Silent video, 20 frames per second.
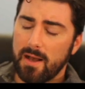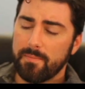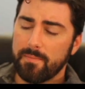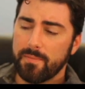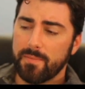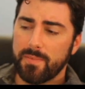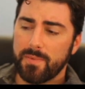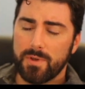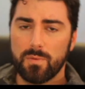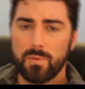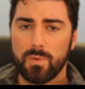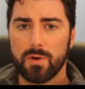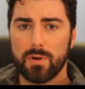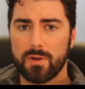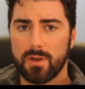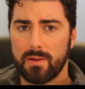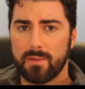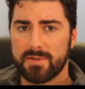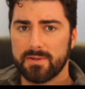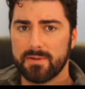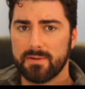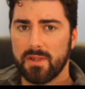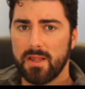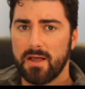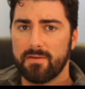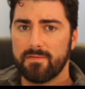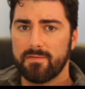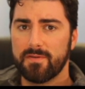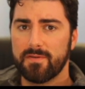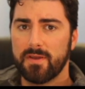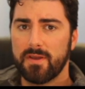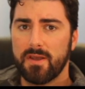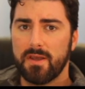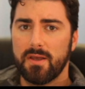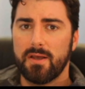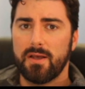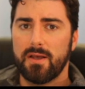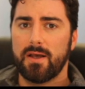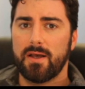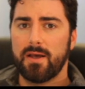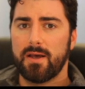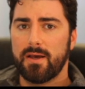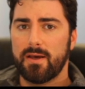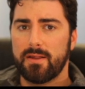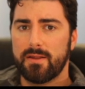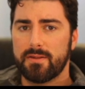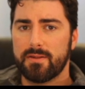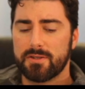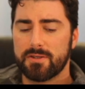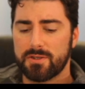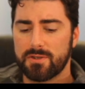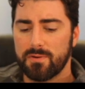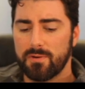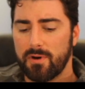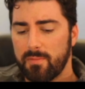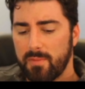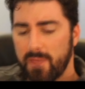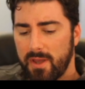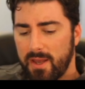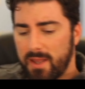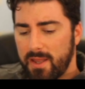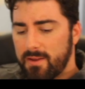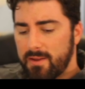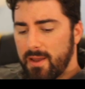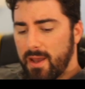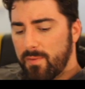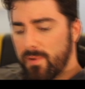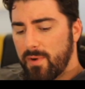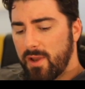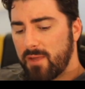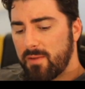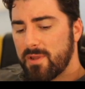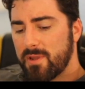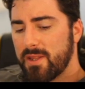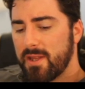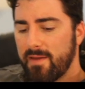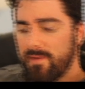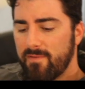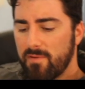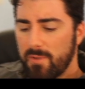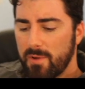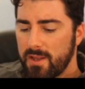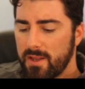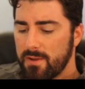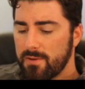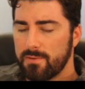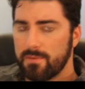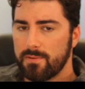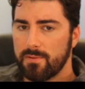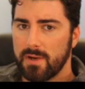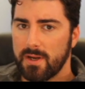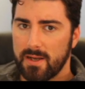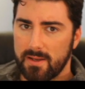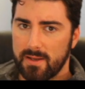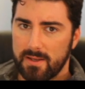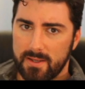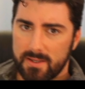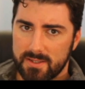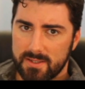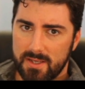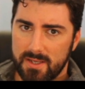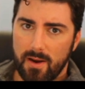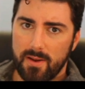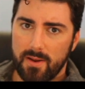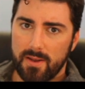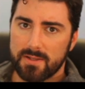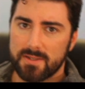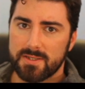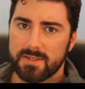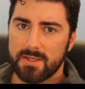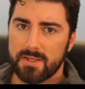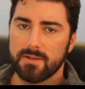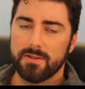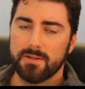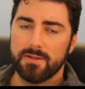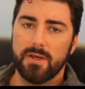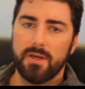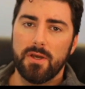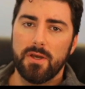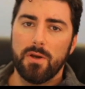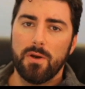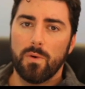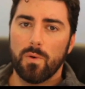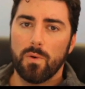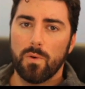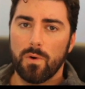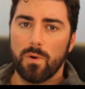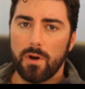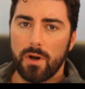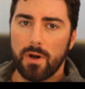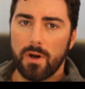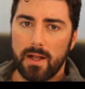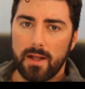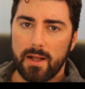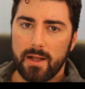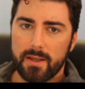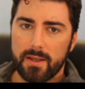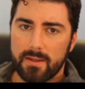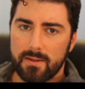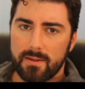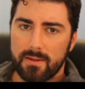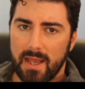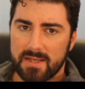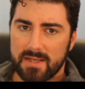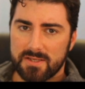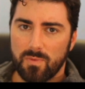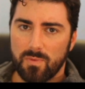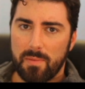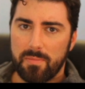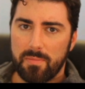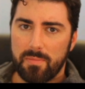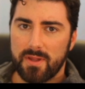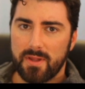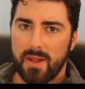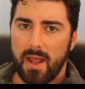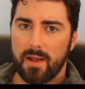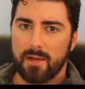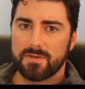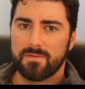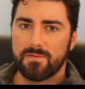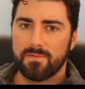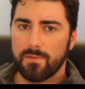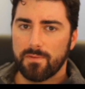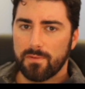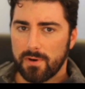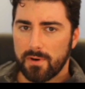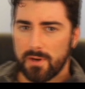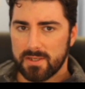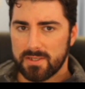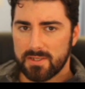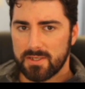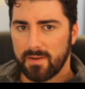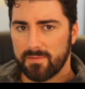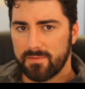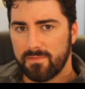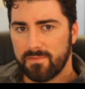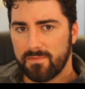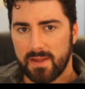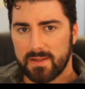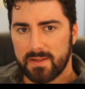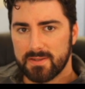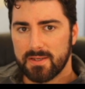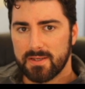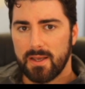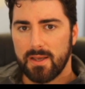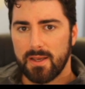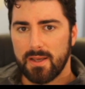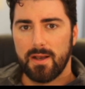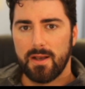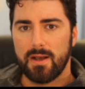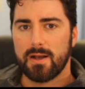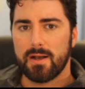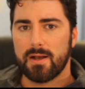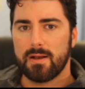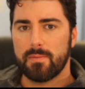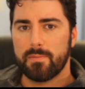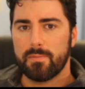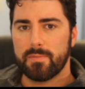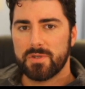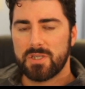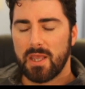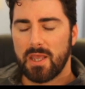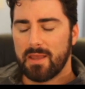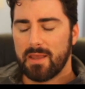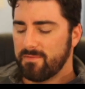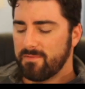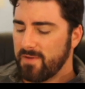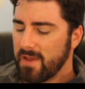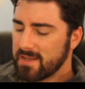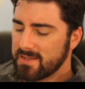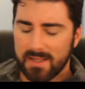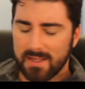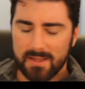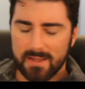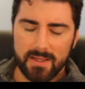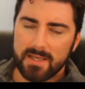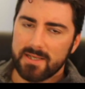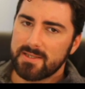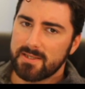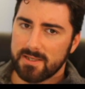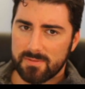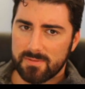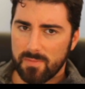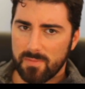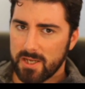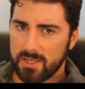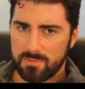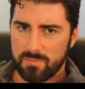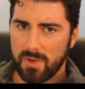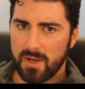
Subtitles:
you will come to love the Storm. And I recommend that everybody who is carrying concealed or has a weapon in the house for self-defense, invest at least as much money